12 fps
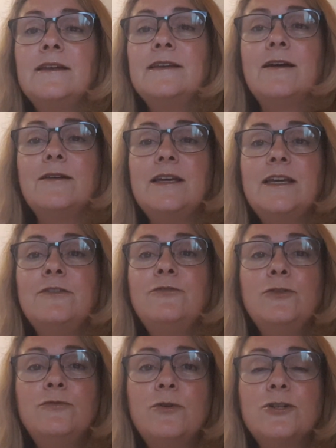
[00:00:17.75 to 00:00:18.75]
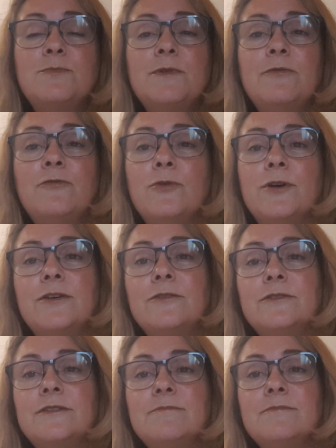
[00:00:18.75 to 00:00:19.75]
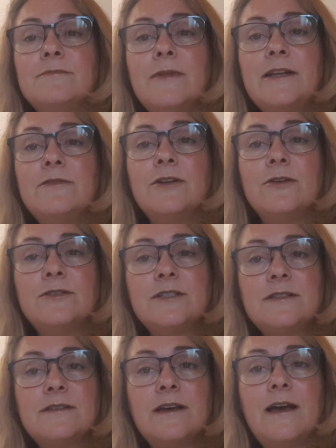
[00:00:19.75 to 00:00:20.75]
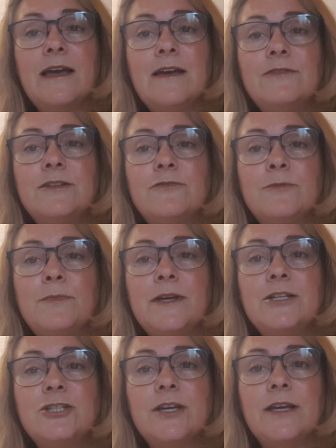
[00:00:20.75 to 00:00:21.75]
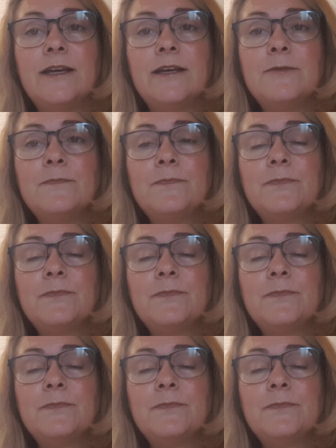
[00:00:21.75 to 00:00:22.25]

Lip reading: Now if you've watched me before you might have noticed I have a different picture here.